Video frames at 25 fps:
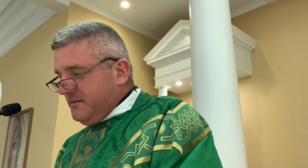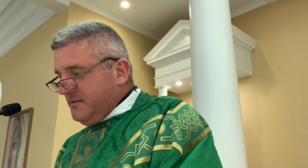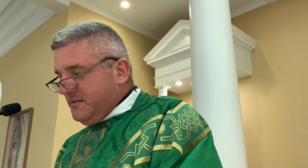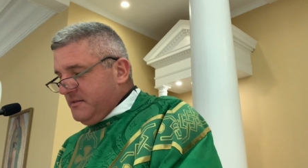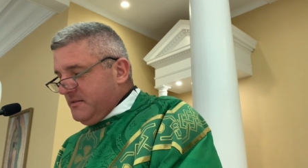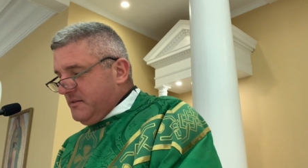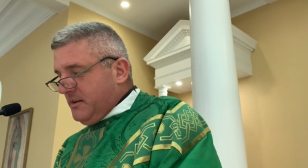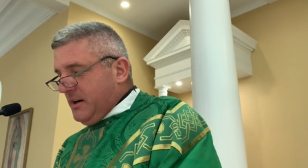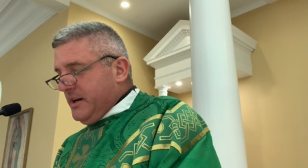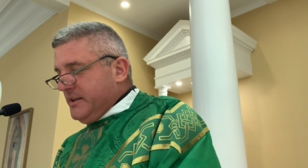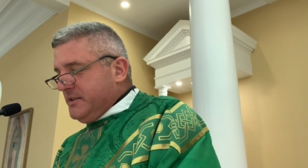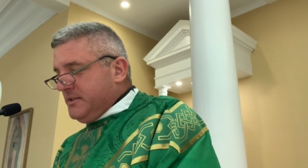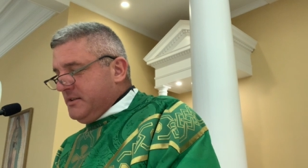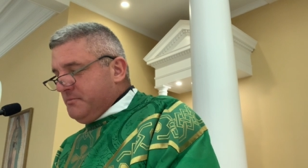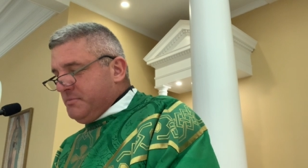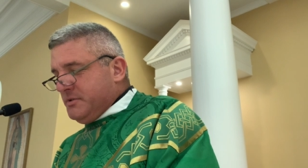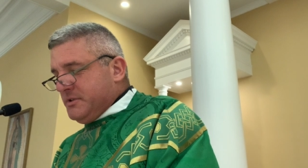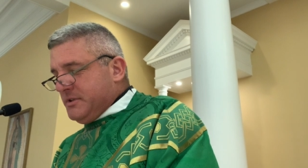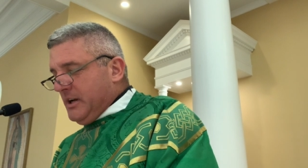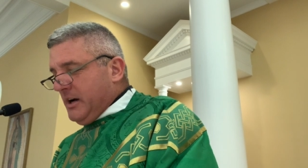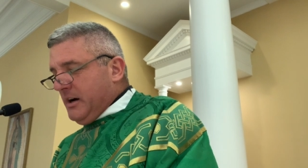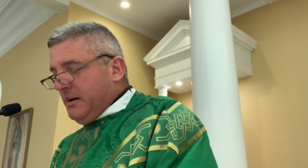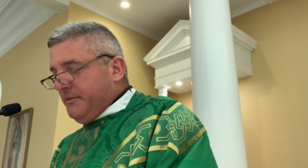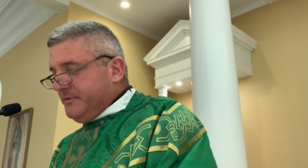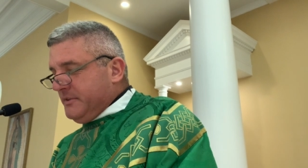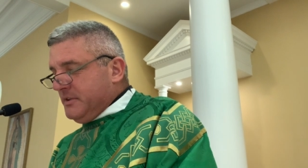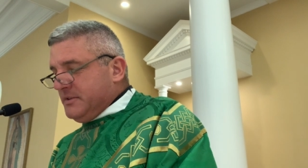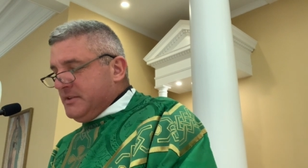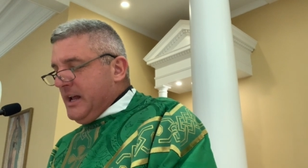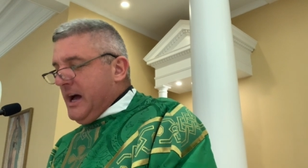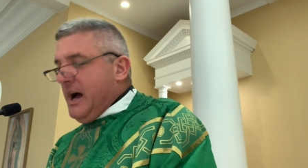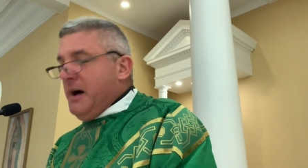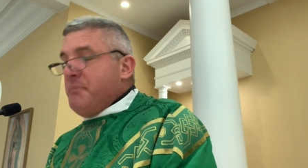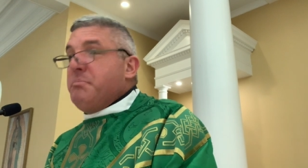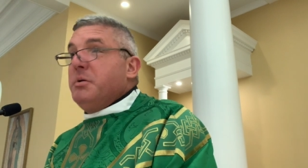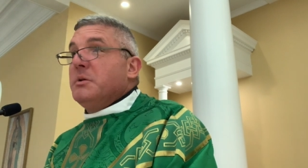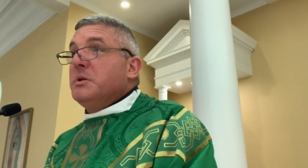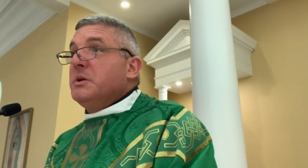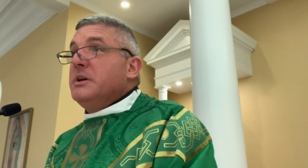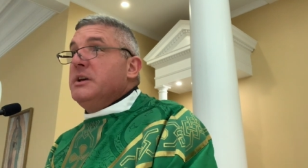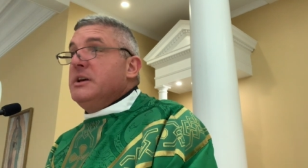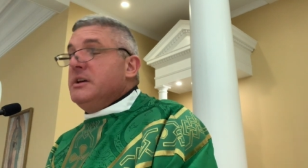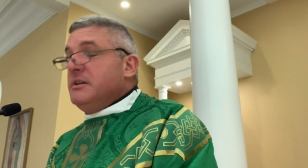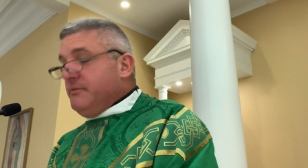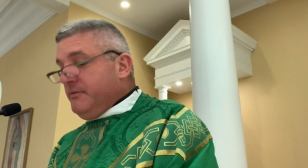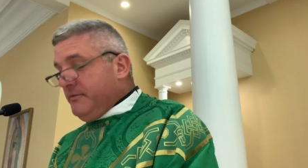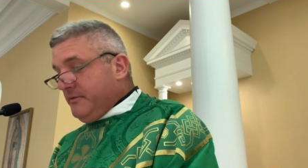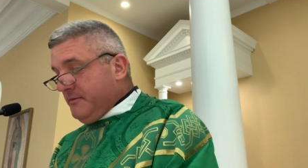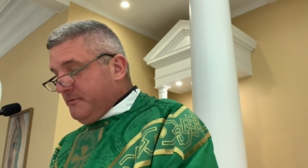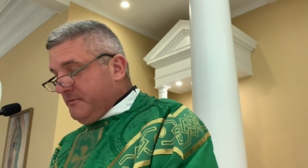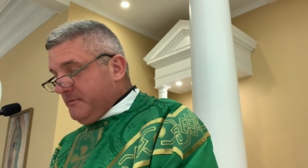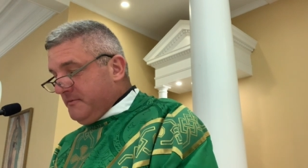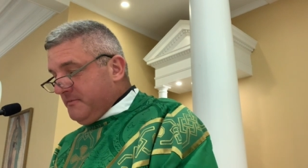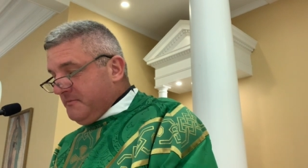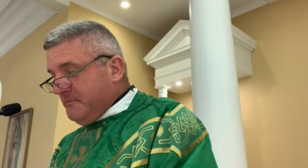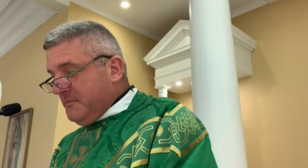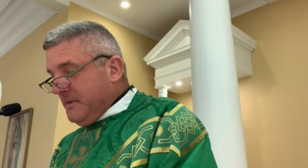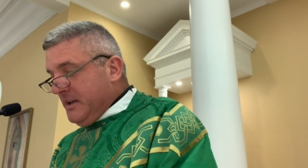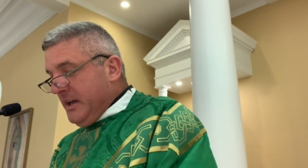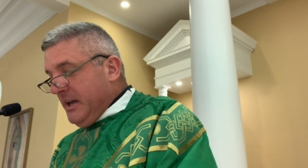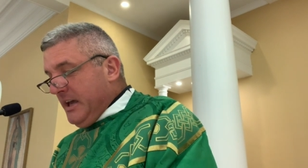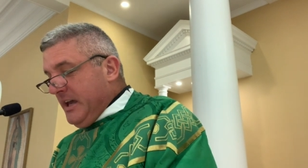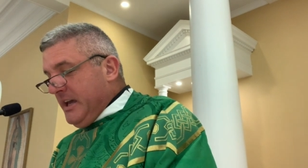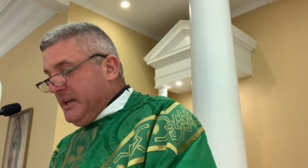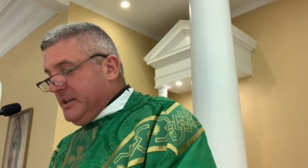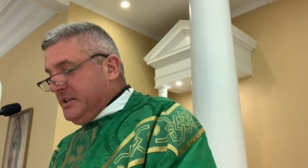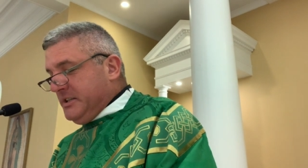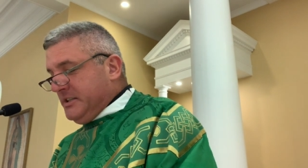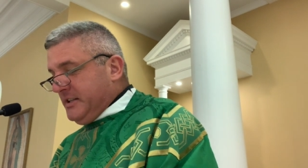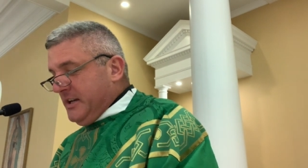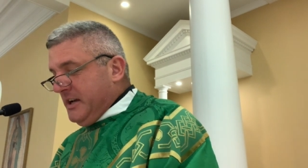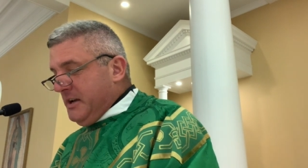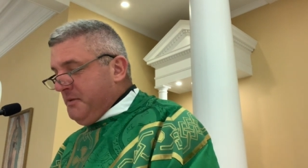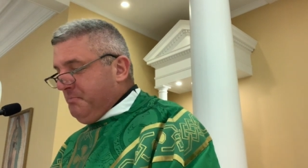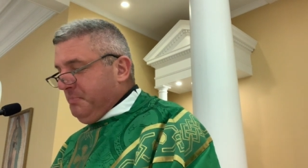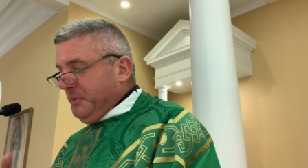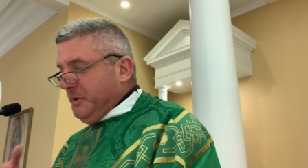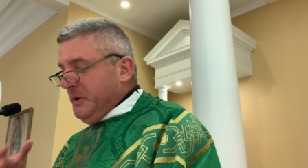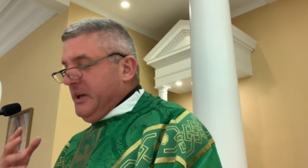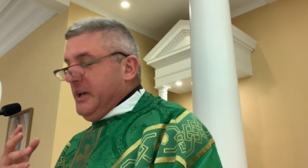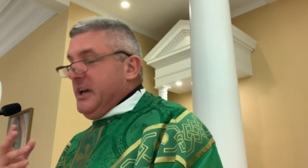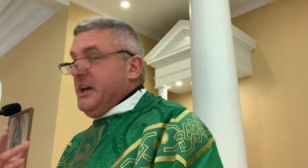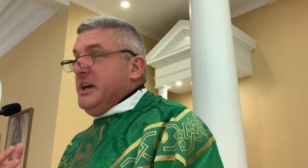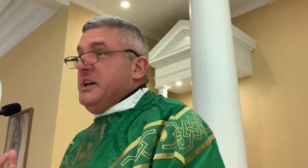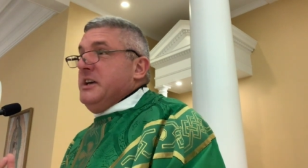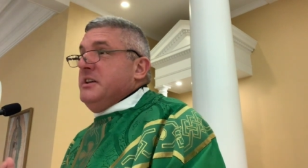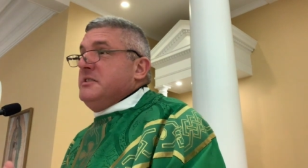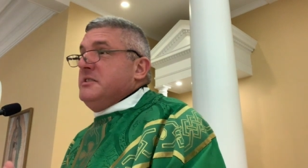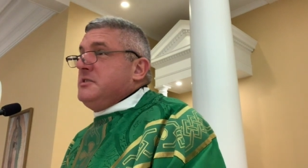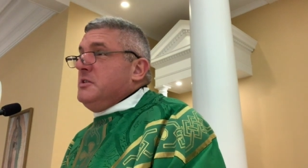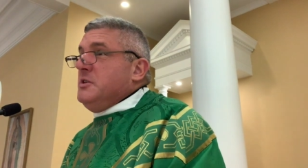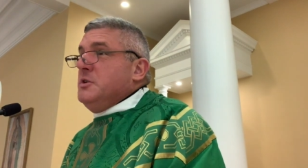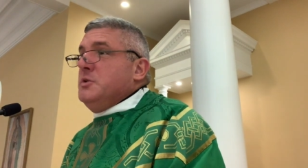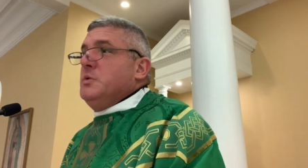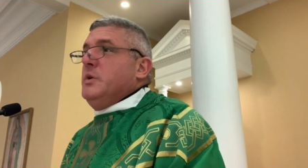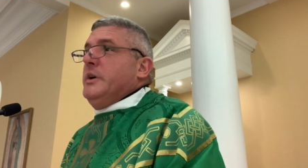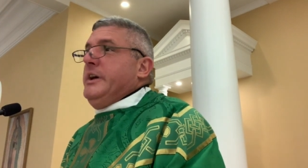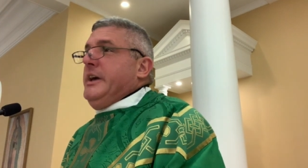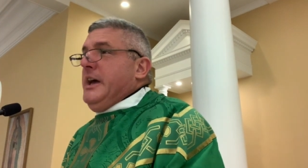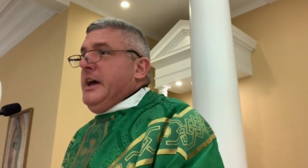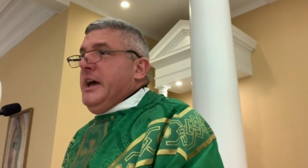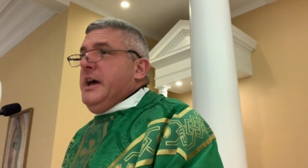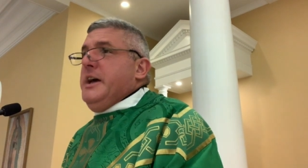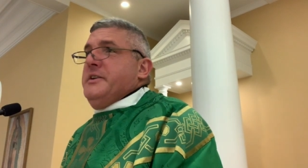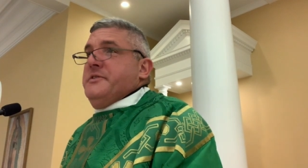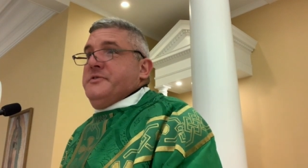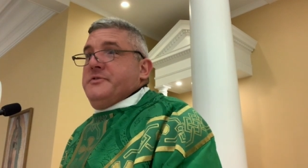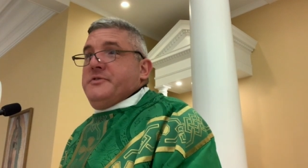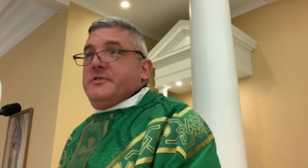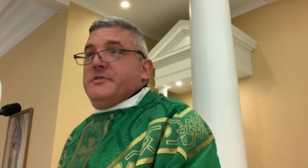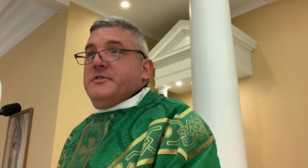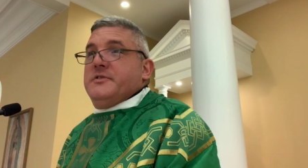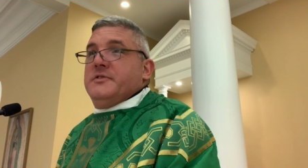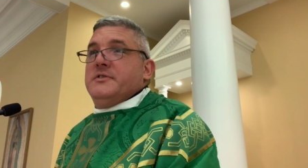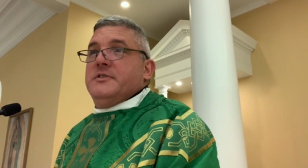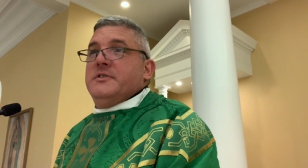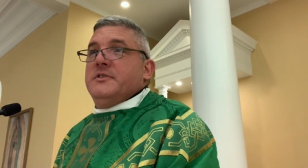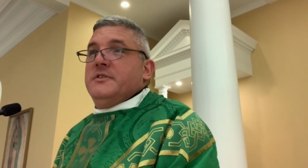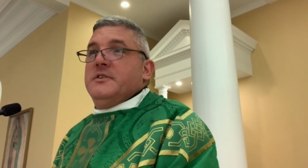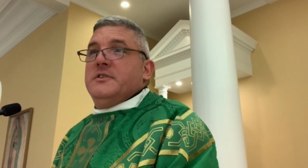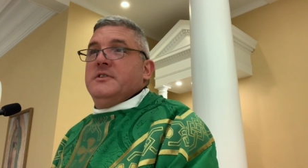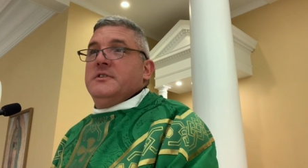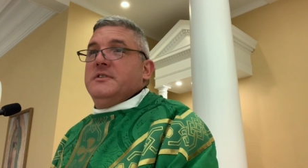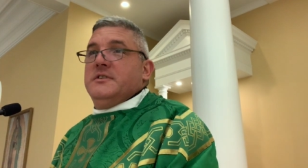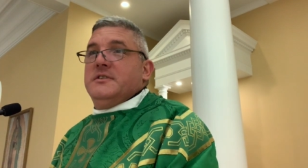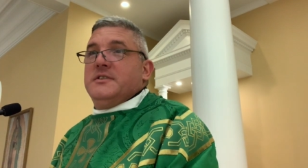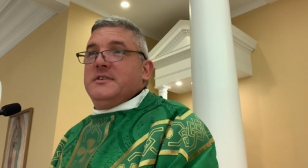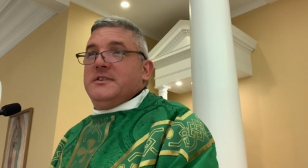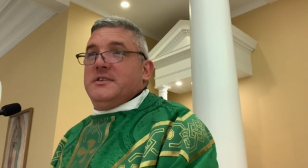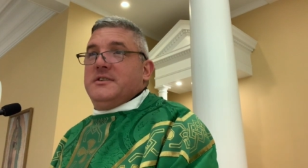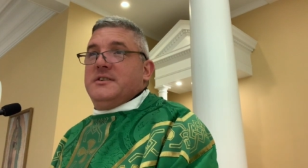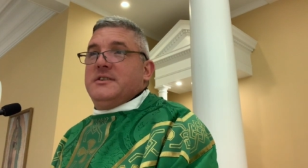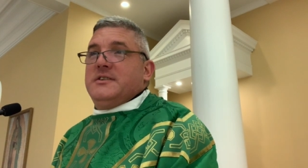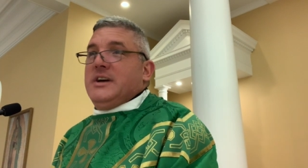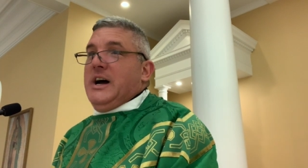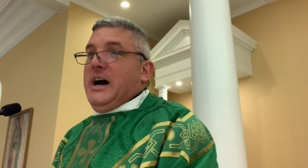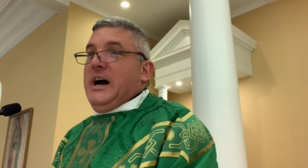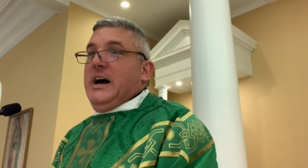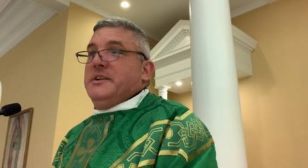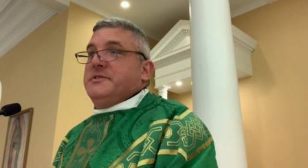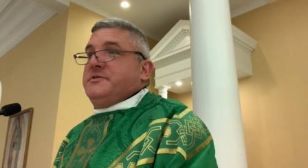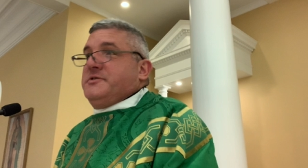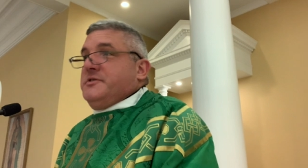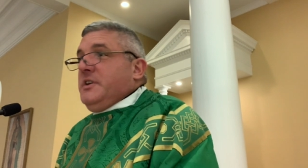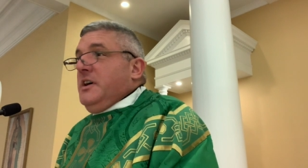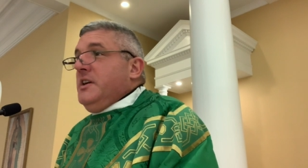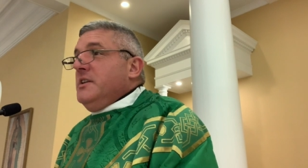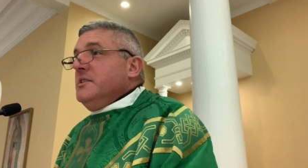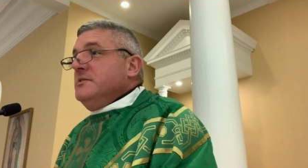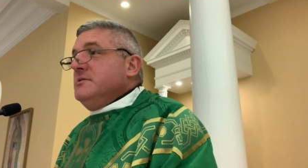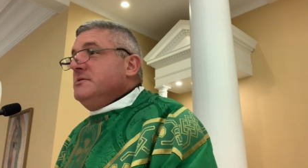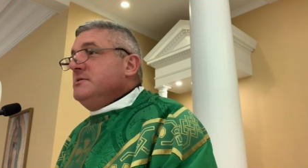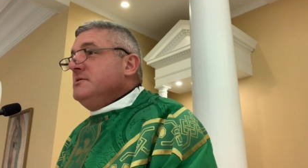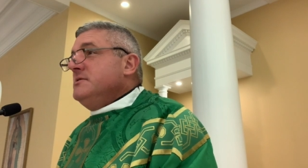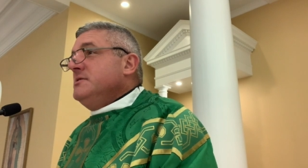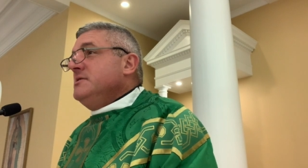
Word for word: Christ himself does not believe. He simply is who he is God's Son.